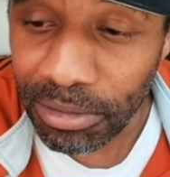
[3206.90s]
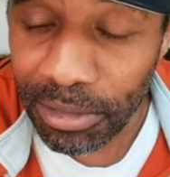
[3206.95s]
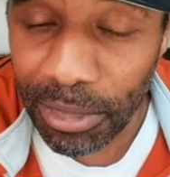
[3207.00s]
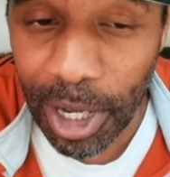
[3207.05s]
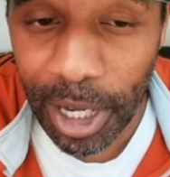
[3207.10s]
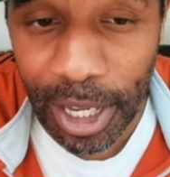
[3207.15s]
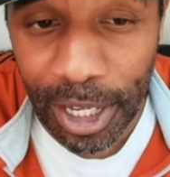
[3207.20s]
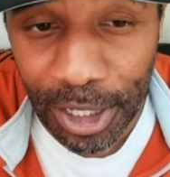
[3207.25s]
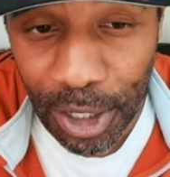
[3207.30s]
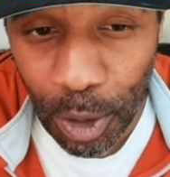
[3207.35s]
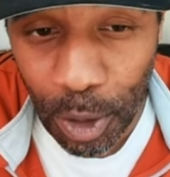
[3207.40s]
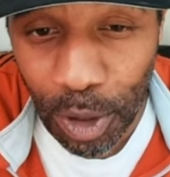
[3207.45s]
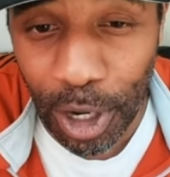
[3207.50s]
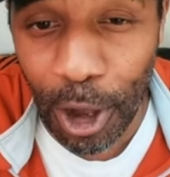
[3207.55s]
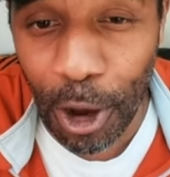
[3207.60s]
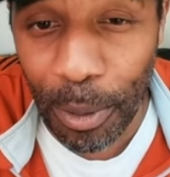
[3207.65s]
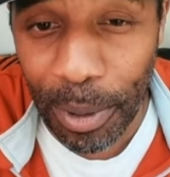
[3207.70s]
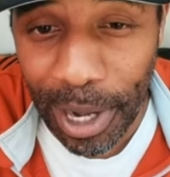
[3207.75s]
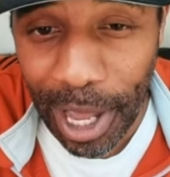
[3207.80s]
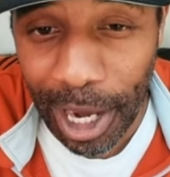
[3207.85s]
against
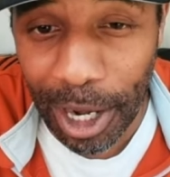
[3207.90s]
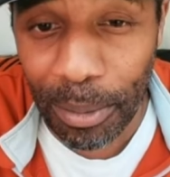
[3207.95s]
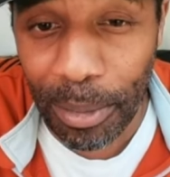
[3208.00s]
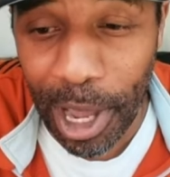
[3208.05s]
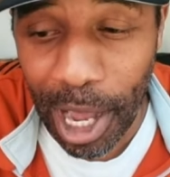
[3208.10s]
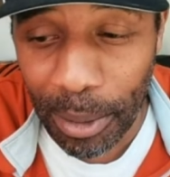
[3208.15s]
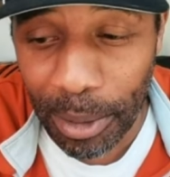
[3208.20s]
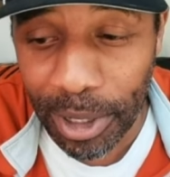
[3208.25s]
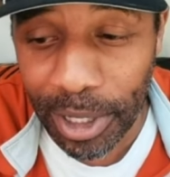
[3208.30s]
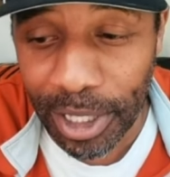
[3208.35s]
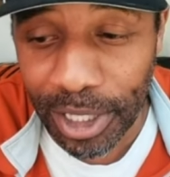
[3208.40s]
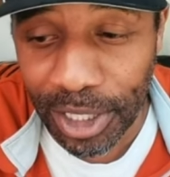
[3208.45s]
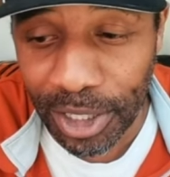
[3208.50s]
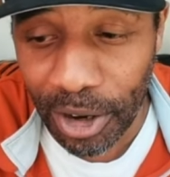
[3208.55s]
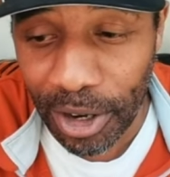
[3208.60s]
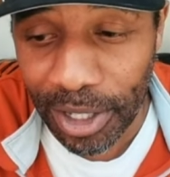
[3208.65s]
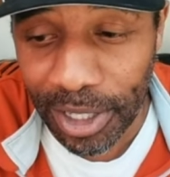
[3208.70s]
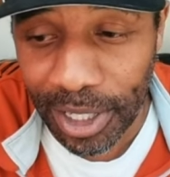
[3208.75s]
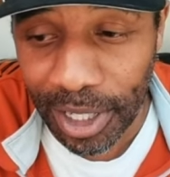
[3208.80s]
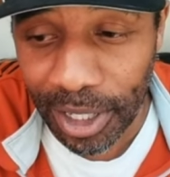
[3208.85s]
Oklahoma and Alabama in
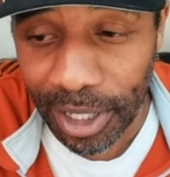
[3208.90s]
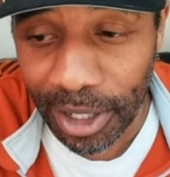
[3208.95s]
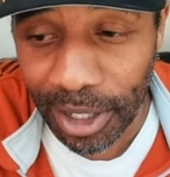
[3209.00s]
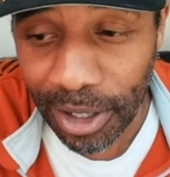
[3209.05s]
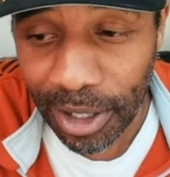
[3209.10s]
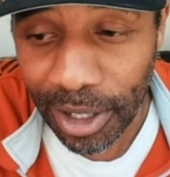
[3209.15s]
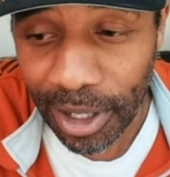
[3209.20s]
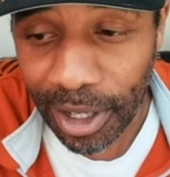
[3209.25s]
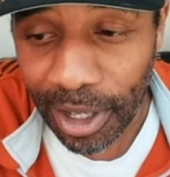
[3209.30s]
Sark's tenure.